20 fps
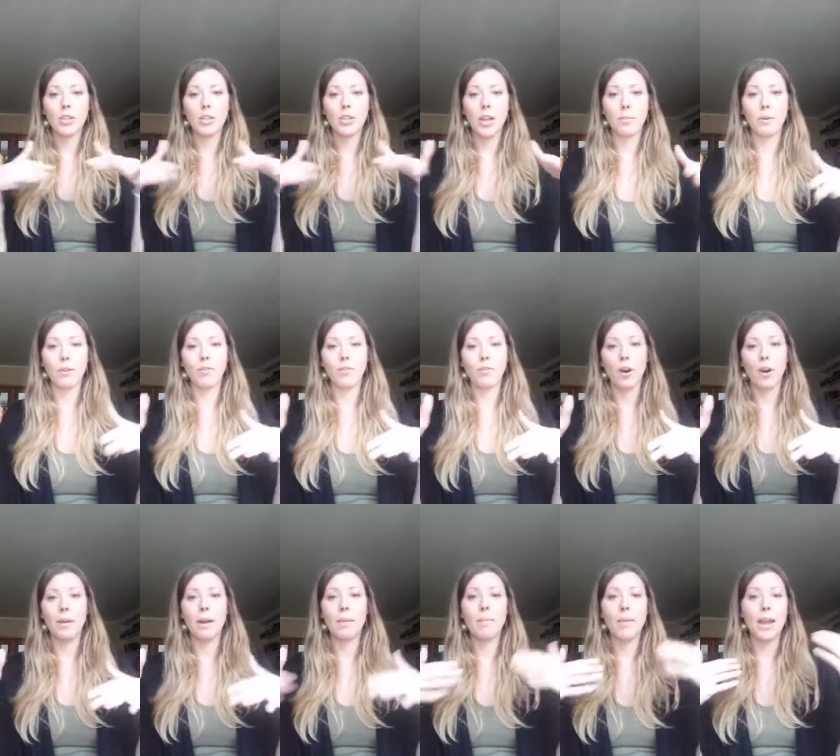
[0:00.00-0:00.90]
shape, or
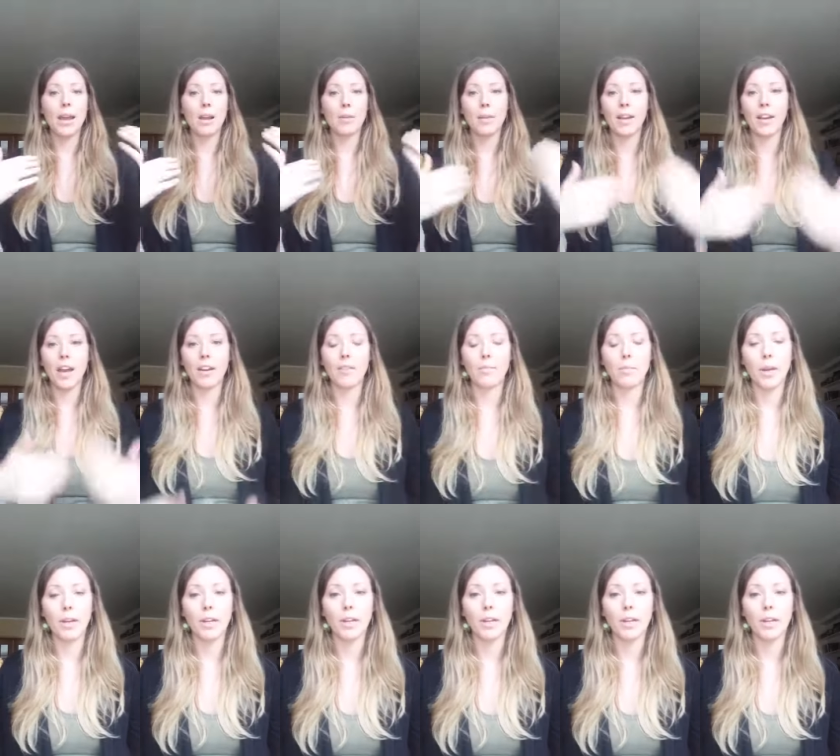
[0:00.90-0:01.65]
form, and it may or may not have been